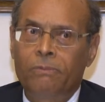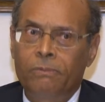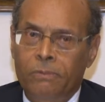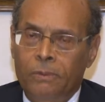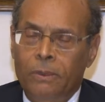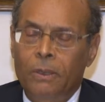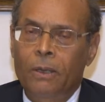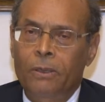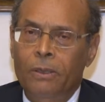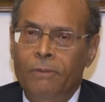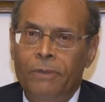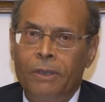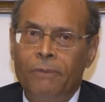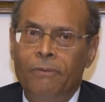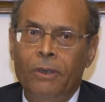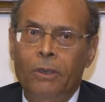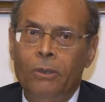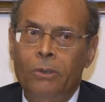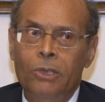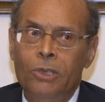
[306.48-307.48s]
a lot of
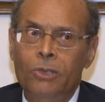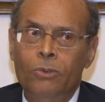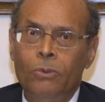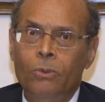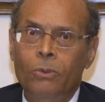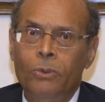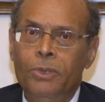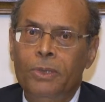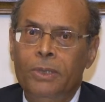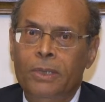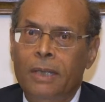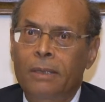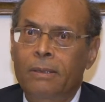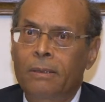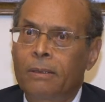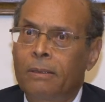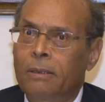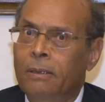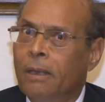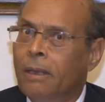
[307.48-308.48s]
difficulties to
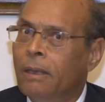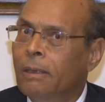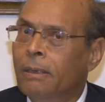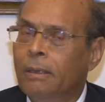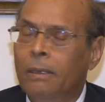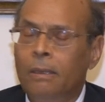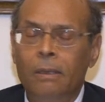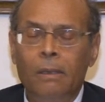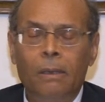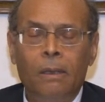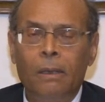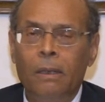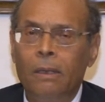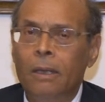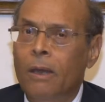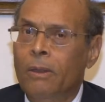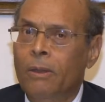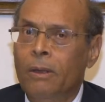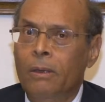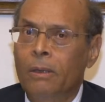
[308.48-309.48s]
settle in any
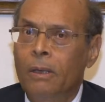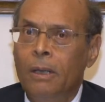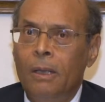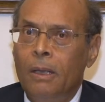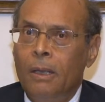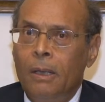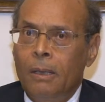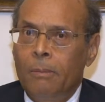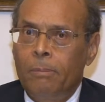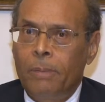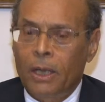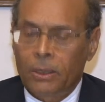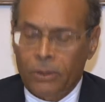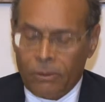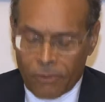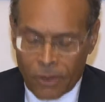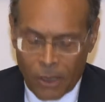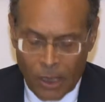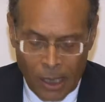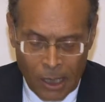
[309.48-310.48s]
other part
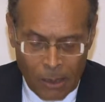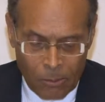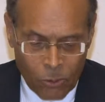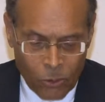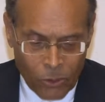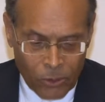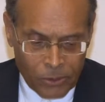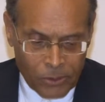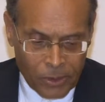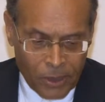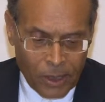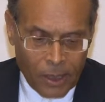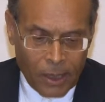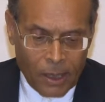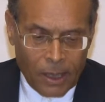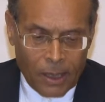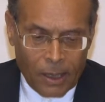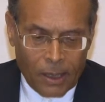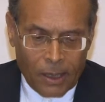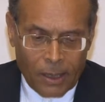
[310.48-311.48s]
of the Arab world.
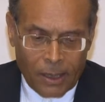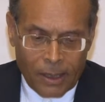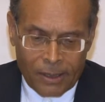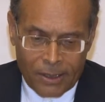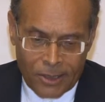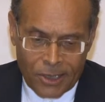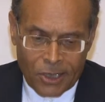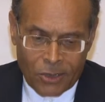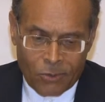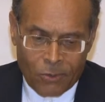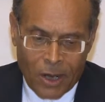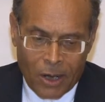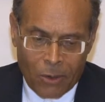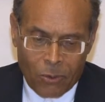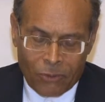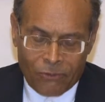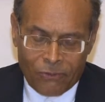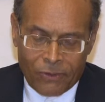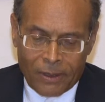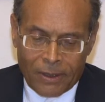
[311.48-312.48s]
This is why
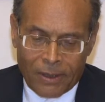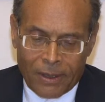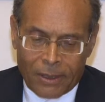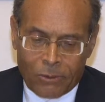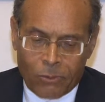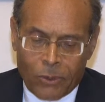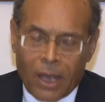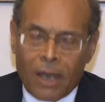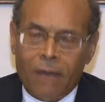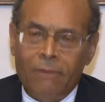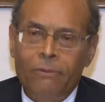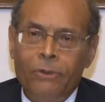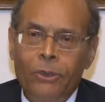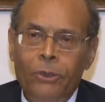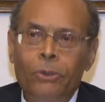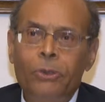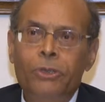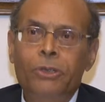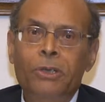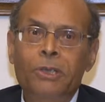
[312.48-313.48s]
we feel that we have
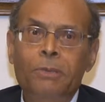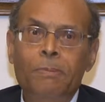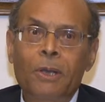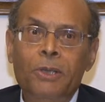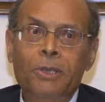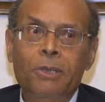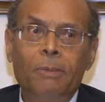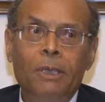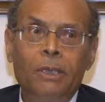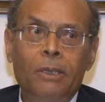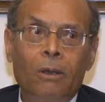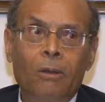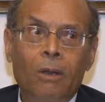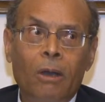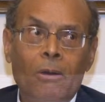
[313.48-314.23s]
huge responsibility on